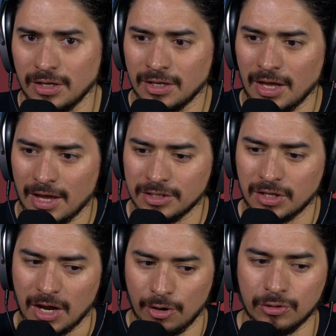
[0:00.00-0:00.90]
it has
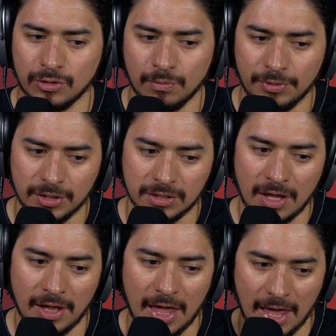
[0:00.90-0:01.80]
character, but it's
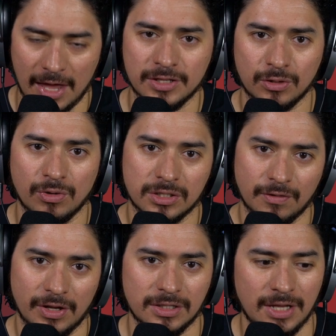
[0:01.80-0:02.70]
not as aggressive
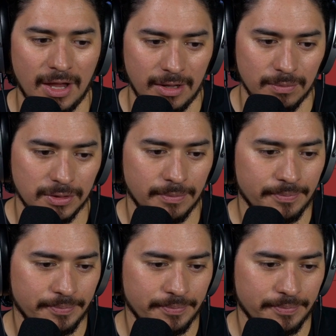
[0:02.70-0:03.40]
at times.